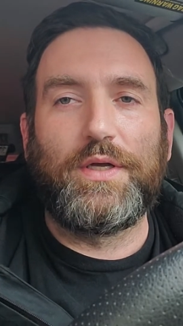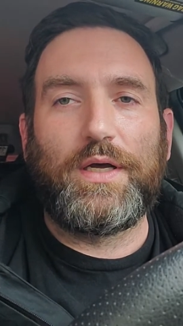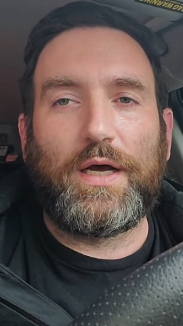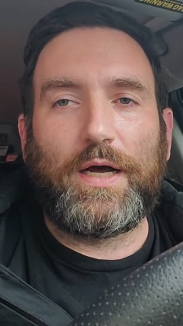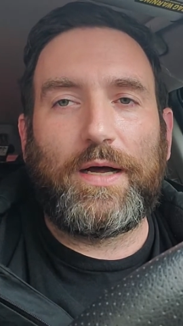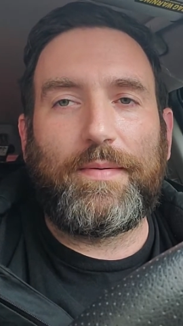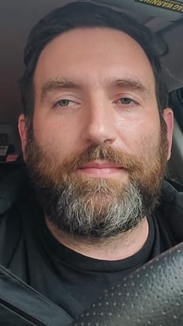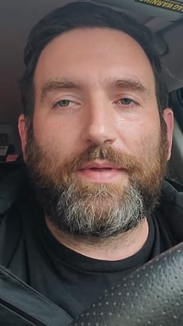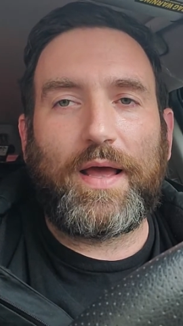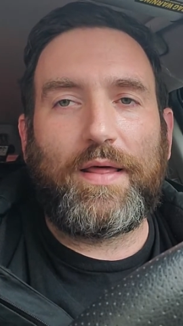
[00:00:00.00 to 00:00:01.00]

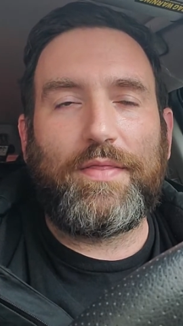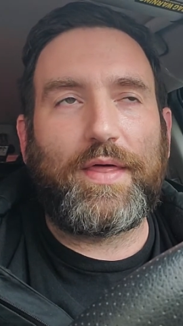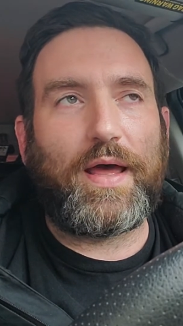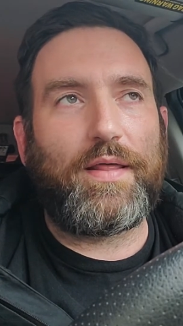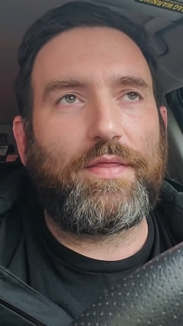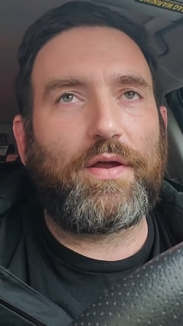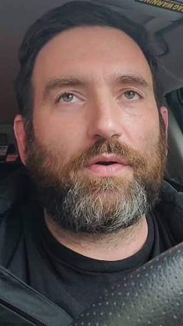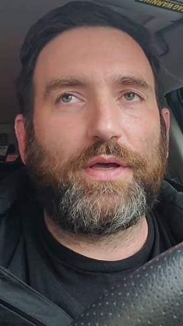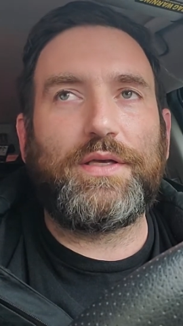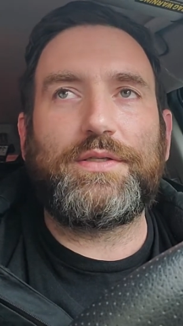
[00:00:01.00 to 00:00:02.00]
and that
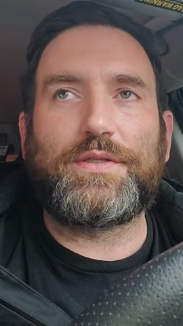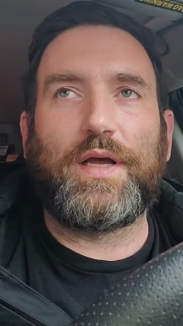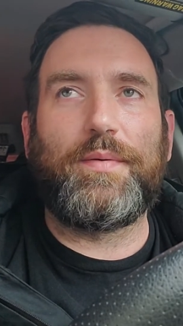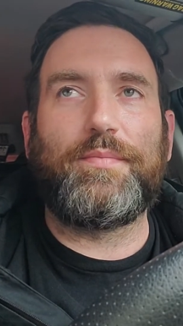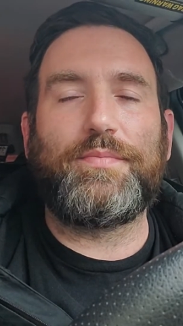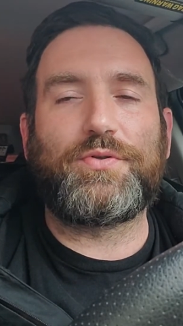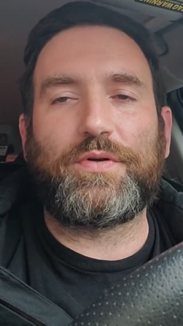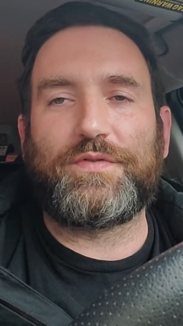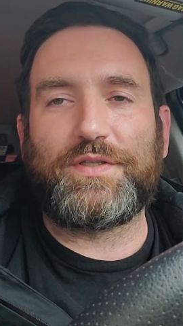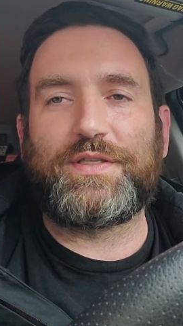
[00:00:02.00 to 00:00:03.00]
there is some
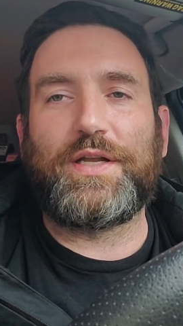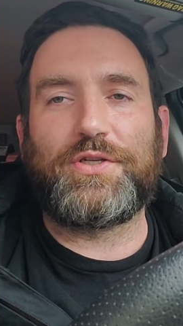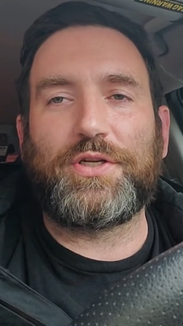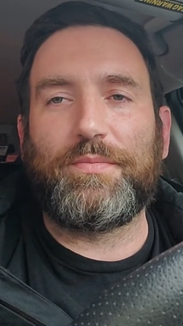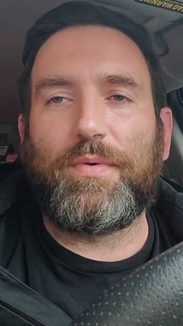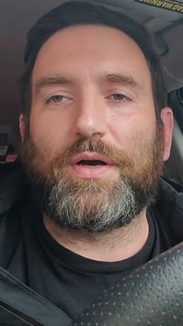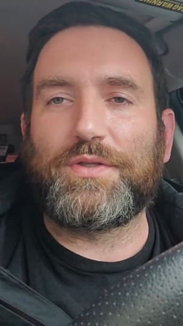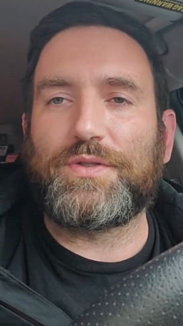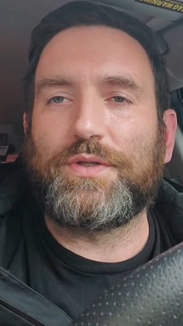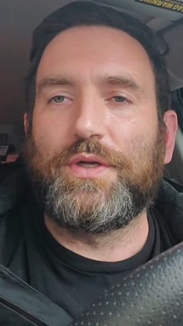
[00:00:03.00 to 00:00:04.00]
sort of dissension
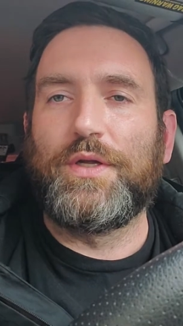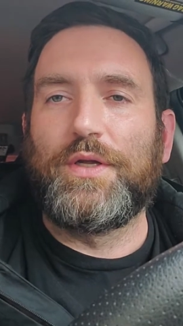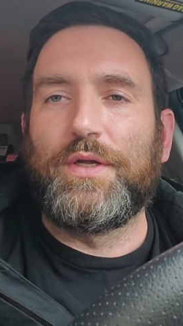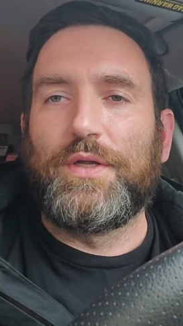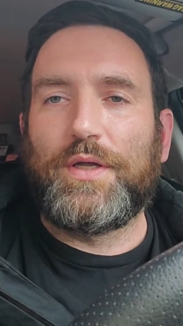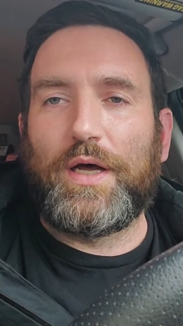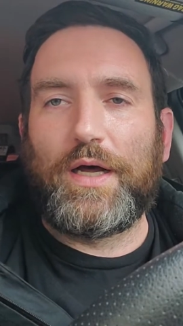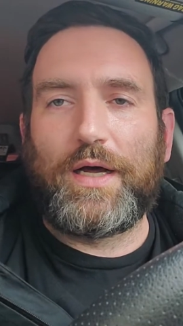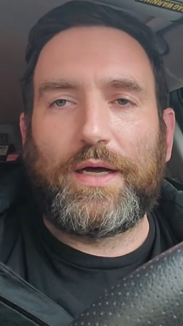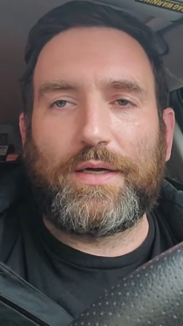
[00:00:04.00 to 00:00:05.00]
amongst
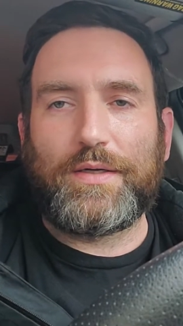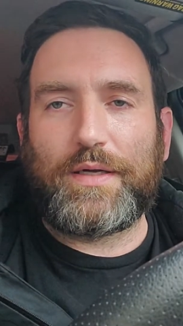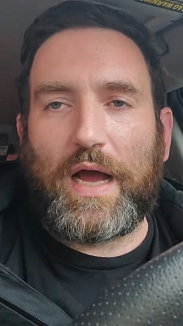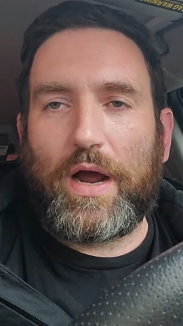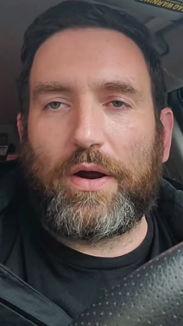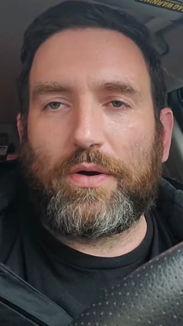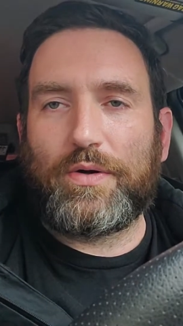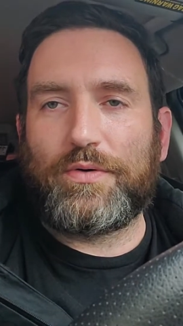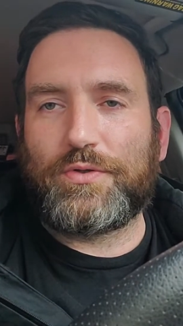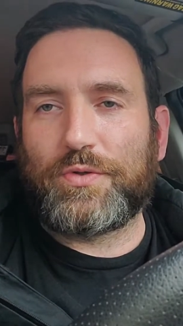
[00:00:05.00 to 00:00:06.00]

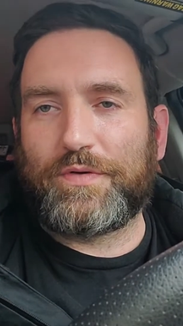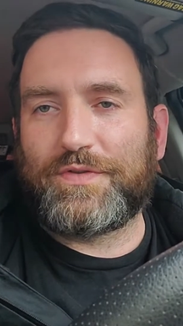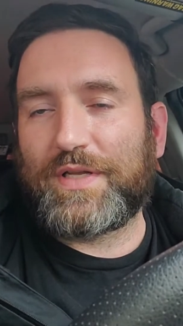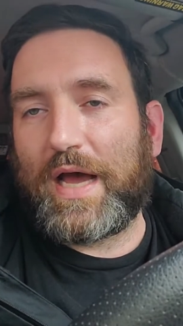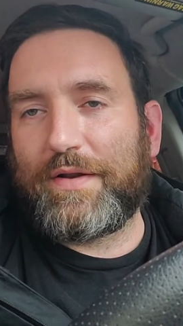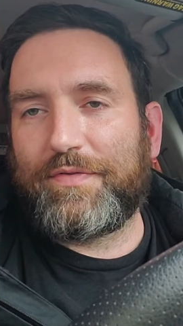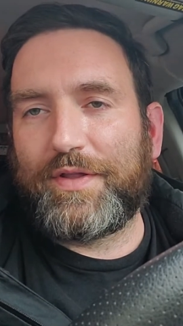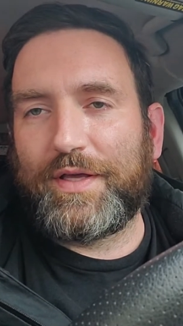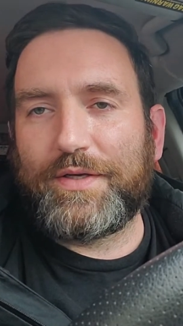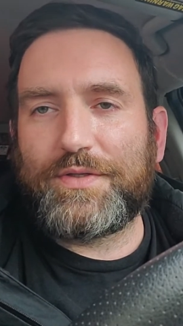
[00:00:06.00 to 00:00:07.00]
our sort of side of
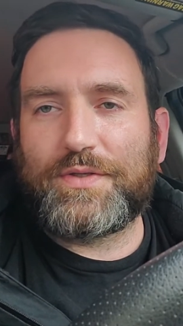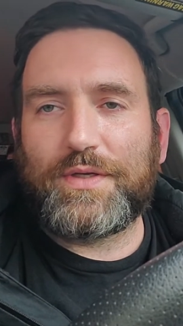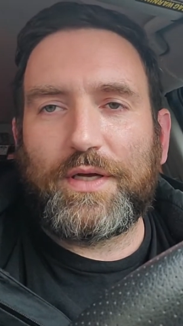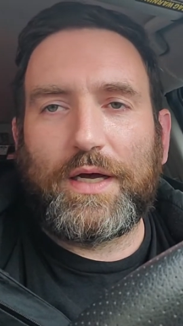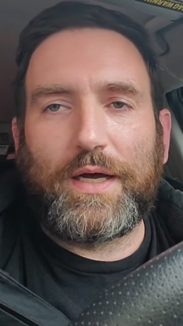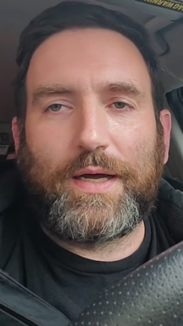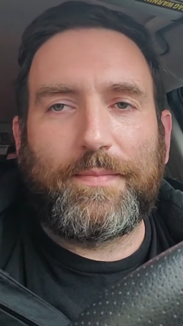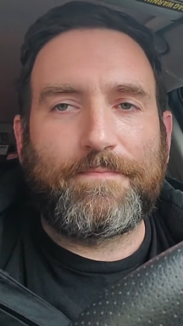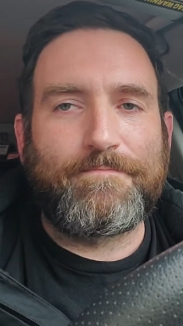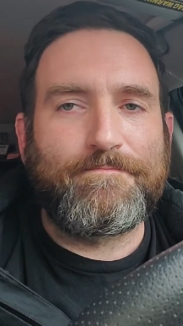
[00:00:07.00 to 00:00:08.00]
things.
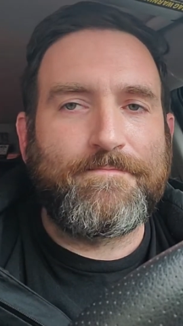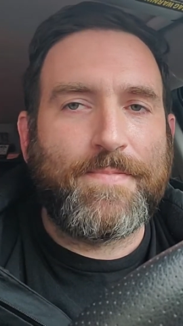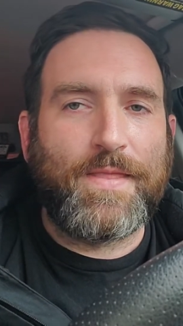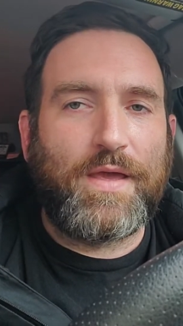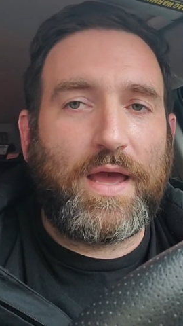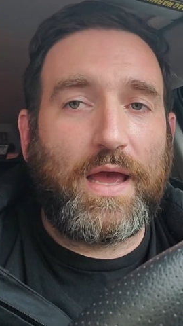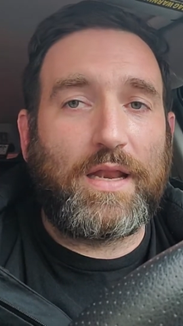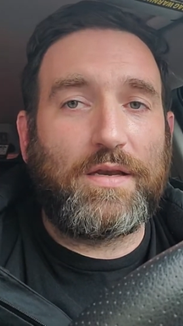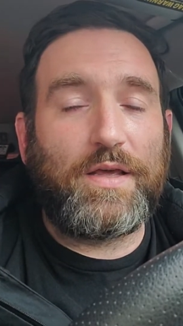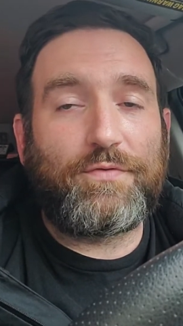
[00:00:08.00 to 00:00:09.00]

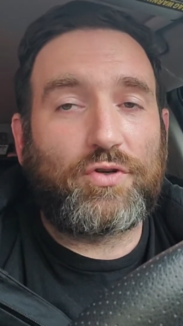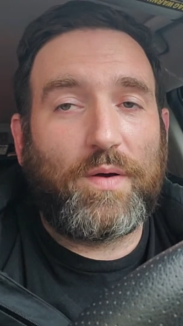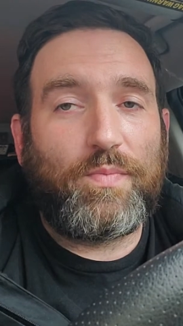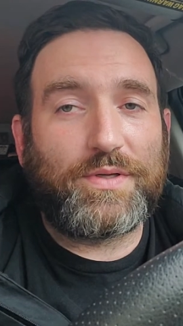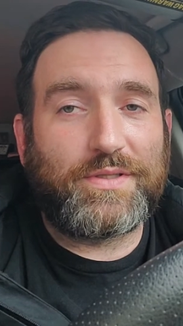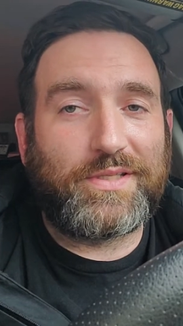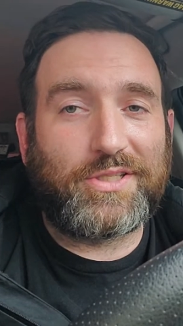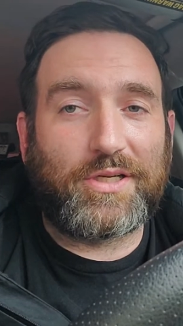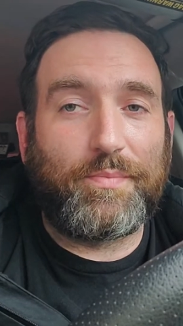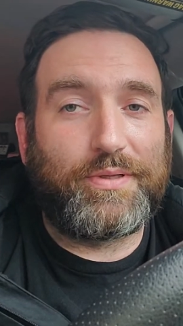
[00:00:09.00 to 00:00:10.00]
And if Trump wasn't
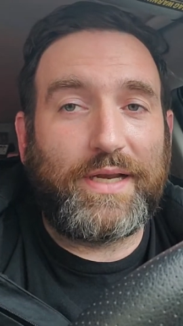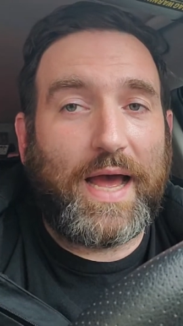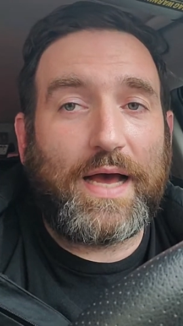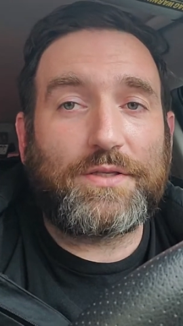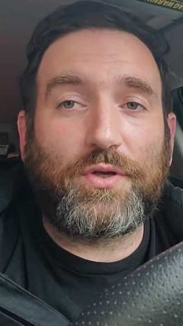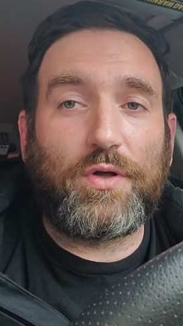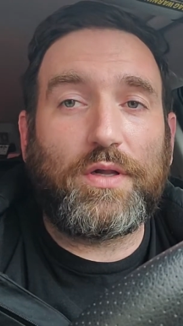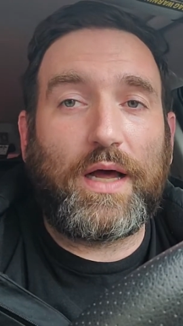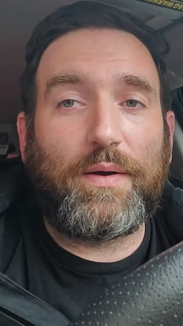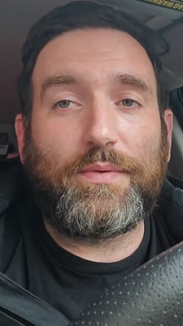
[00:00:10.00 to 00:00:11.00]
such a complete
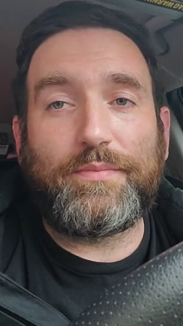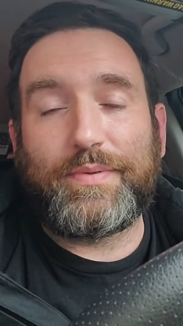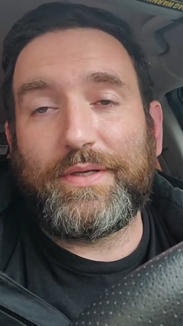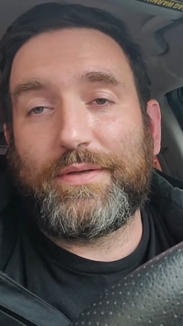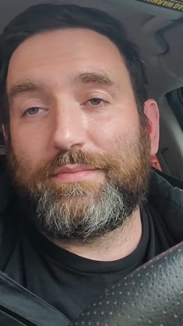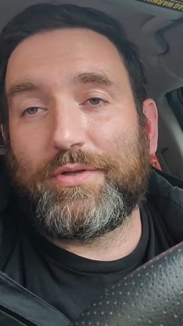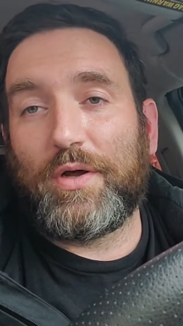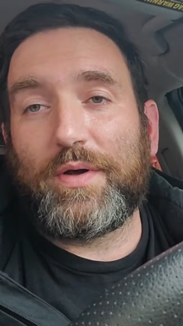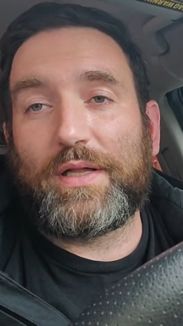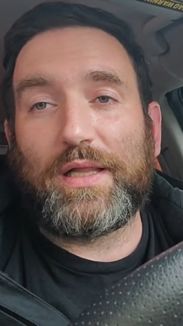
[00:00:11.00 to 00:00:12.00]
asshole, I would be, you
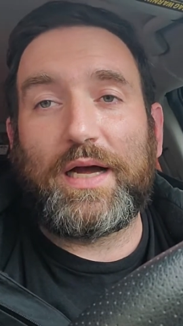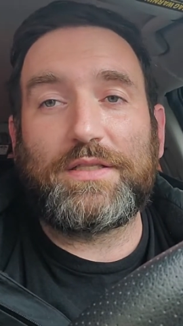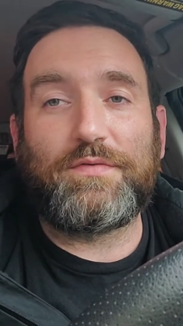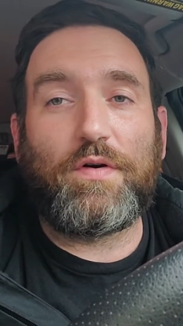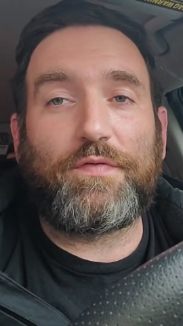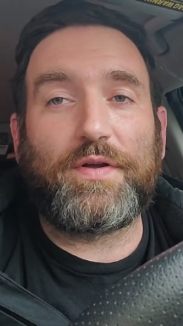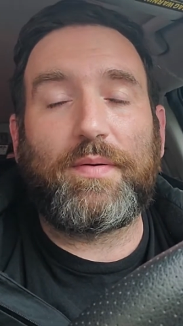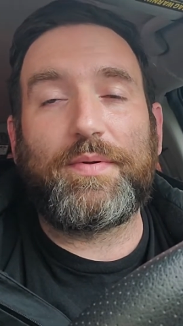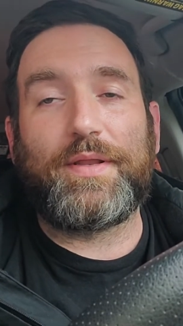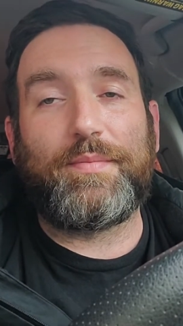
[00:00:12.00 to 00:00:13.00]
know, inclined to vote for him.
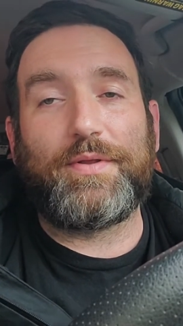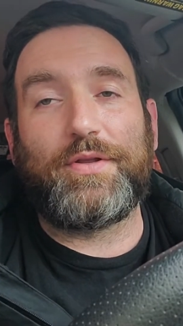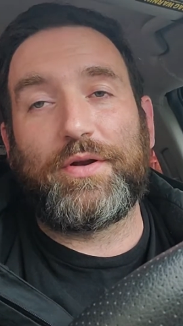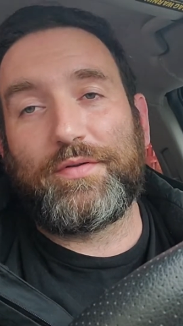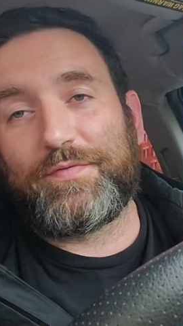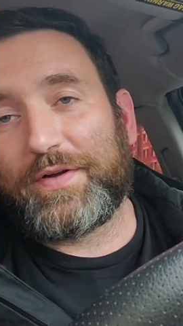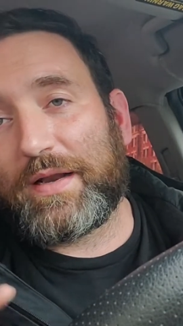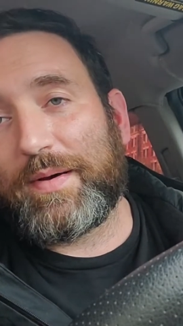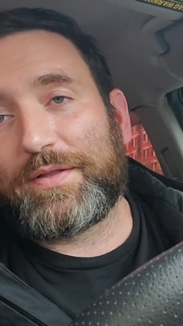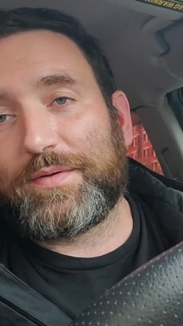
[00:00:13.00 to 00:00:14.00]
I mean, you know, you forget about the